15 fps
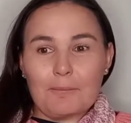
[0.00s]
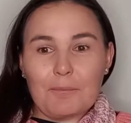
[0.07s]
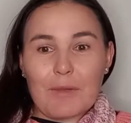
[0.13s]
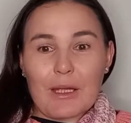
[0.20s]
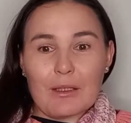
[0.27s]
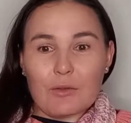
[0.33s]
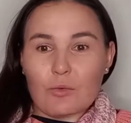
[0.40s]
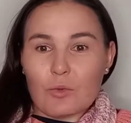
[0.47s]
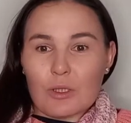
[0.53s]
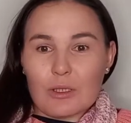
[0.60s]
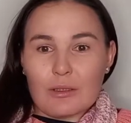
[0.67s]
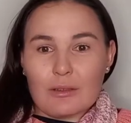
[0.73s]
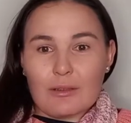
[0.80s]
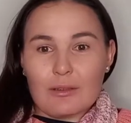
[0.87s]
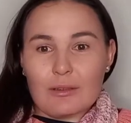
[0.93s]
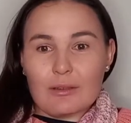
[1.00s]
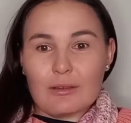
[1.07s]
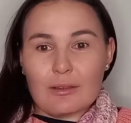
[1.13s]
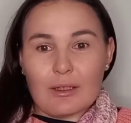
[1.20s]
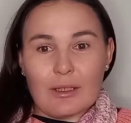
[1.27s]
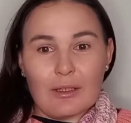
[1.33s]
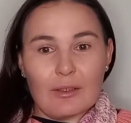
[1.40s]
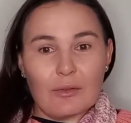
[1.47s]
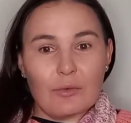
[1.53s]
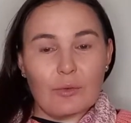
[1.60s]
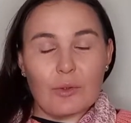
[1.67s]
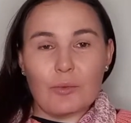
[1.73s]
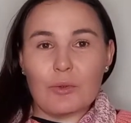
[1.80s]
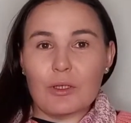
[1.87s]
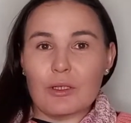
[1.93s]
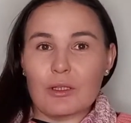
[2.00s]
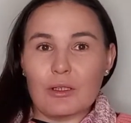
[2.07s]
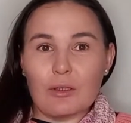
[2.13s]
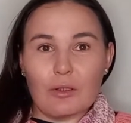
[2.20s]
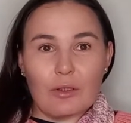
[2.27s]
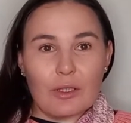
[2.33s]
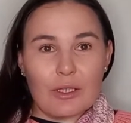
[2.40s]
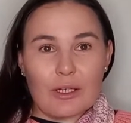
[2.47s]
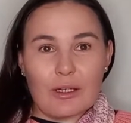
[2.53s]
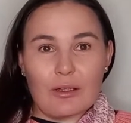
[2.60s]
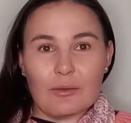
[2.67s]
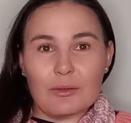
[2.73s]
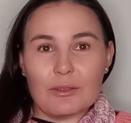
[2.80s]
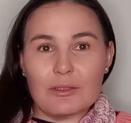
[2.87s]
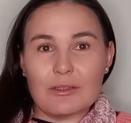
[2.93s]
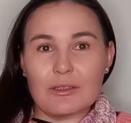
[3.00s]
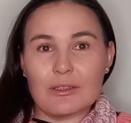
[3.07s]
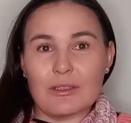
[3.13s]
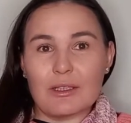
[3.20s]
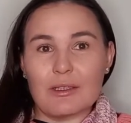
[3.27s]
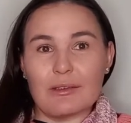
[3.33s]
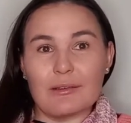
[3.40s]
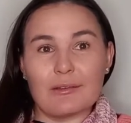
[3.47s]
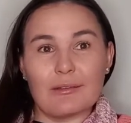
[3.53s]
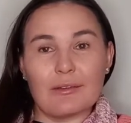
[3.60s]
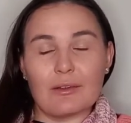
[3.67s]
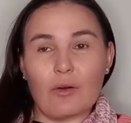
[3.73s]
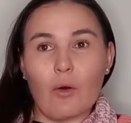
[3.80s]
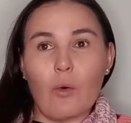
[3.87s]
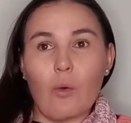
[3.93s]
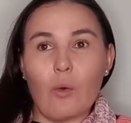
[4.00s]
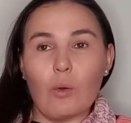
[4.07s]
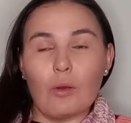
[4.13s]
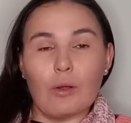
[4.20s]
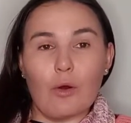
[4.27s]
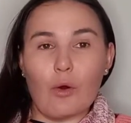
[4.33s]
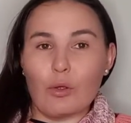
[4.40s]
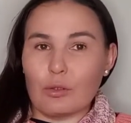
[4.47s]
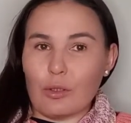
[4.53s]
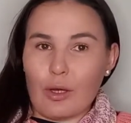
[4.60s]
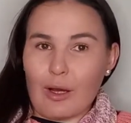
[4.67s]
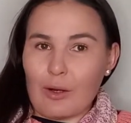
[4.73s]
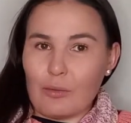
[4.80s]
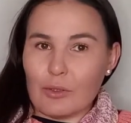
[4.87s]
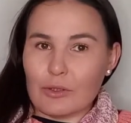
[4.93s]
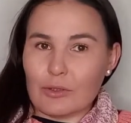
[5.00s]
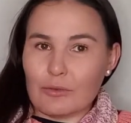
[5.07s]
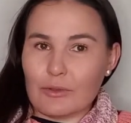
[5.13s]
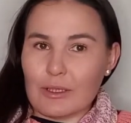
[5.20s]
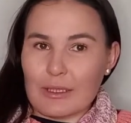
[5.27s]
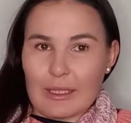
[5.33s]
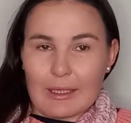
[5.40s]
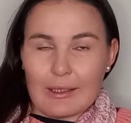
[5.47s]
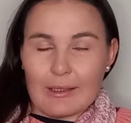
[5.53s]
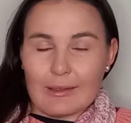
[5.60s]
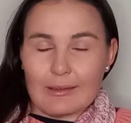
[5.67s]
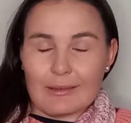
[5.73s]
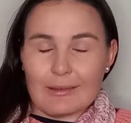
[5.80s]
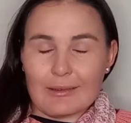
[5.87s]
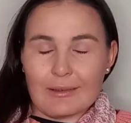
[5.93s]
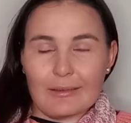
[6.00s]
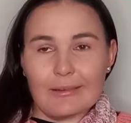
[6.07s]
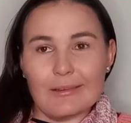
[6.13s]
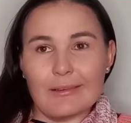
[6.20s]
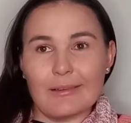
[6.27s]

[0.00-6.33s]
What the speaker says: at work, and we're working longer hours and all odd hours of the day and the night